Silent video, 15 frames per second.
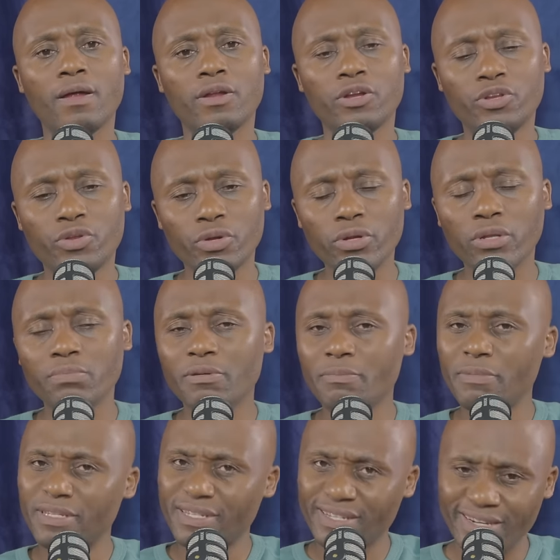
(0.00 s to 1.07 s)
Do not be
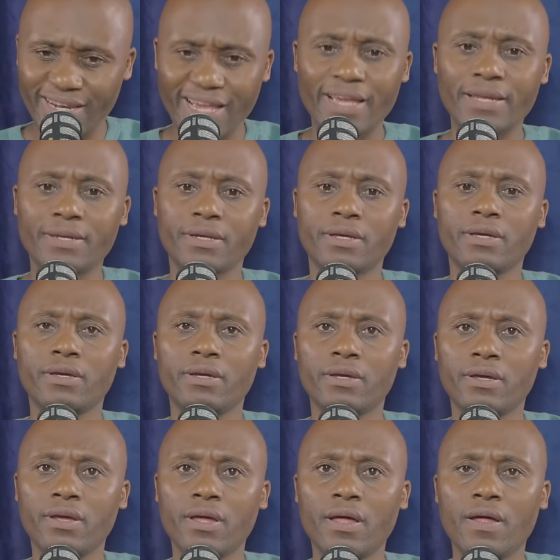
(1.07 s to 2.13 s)
misled.
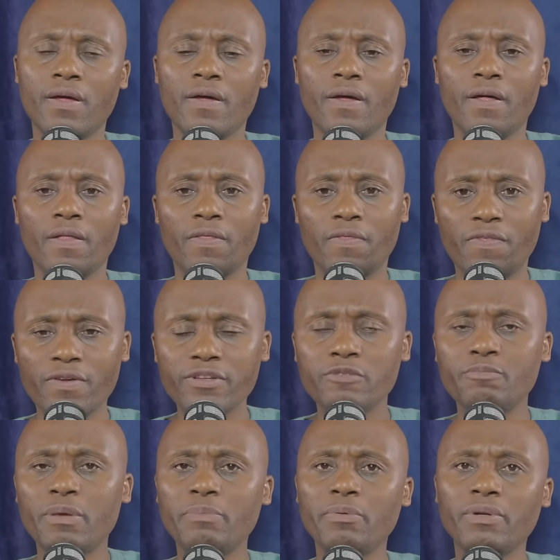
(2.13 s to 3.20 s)
These
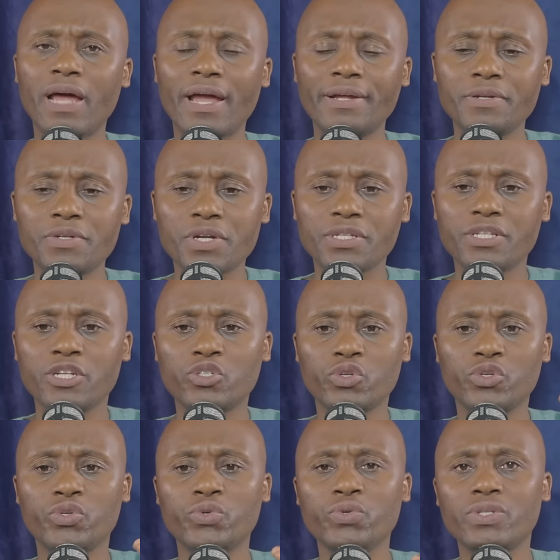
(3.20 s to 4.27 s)
people are interested to
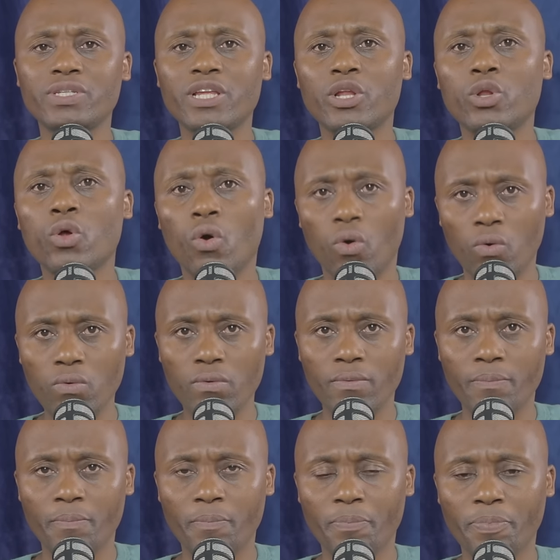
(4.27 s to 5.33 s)
use the law
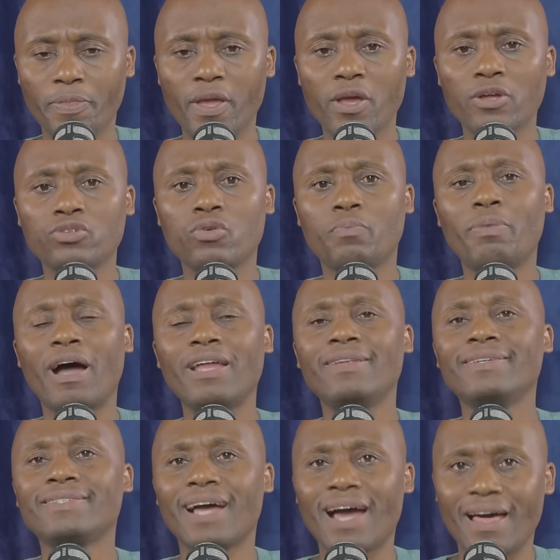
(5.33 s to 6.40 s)
to punish
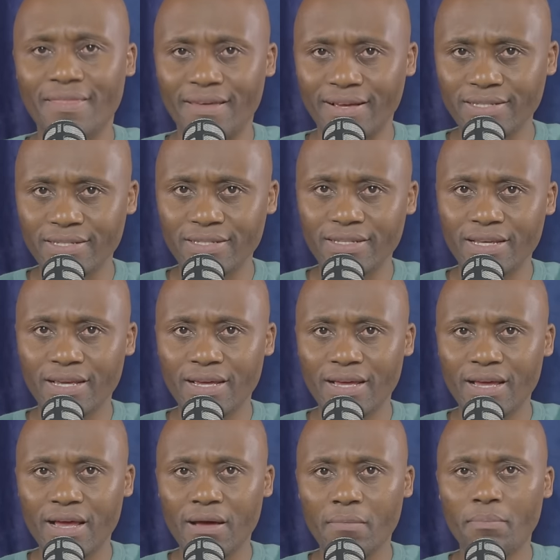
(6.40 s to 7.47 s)
others,
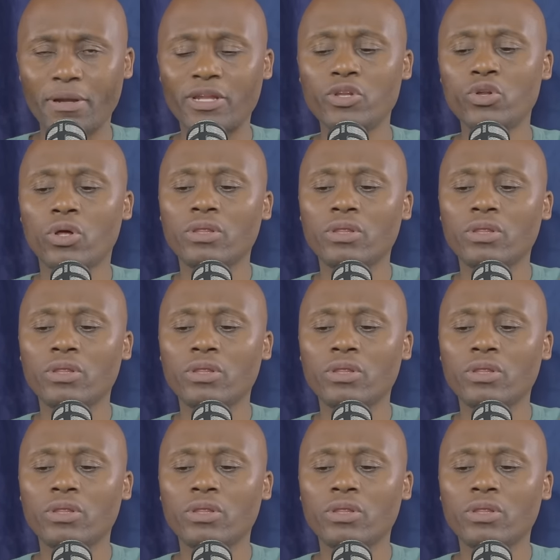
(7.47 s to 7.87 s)
but not